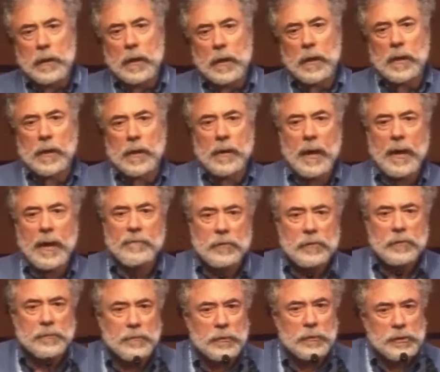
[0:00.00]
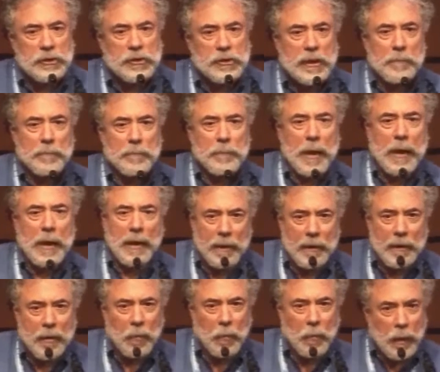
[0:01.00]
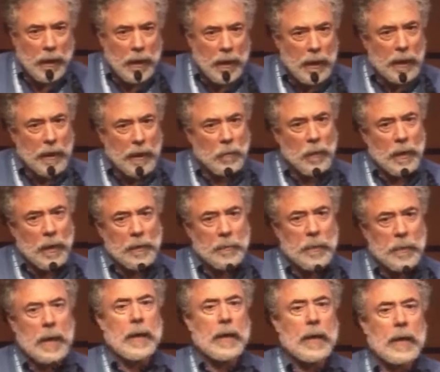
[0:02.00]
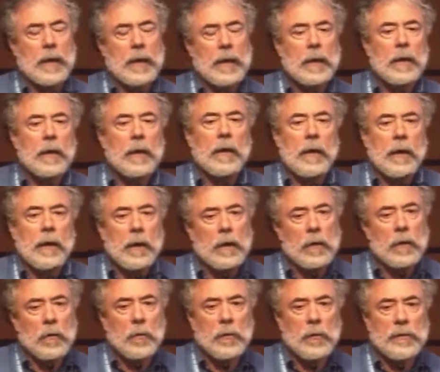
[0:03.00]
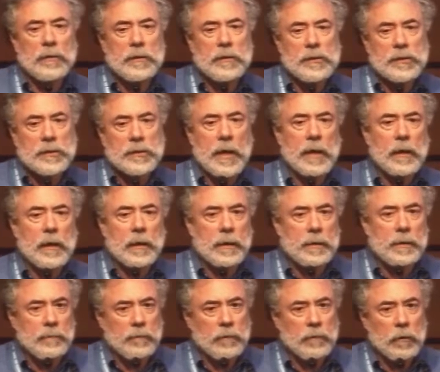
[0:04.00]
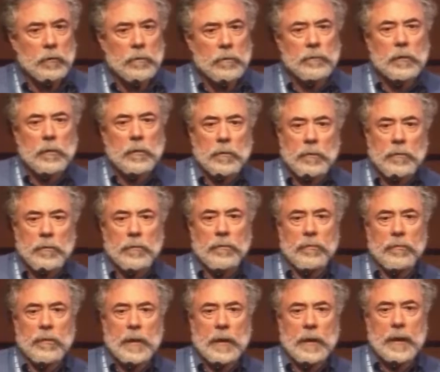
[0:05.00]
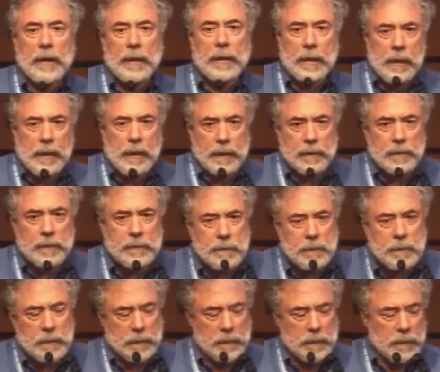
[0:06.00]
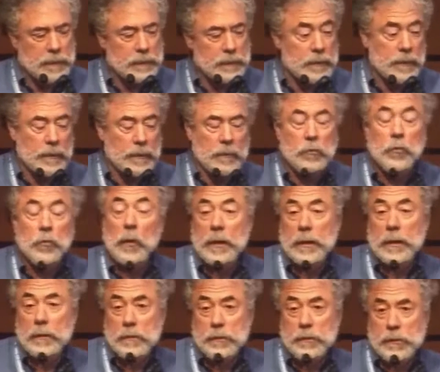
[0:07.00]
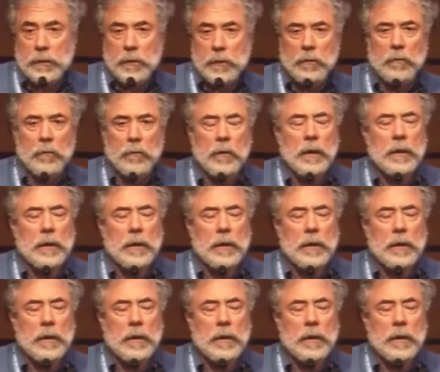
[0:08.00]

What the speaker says: have us first step back, way back, with this satellite view of the Earth at night, taken 20 years ago.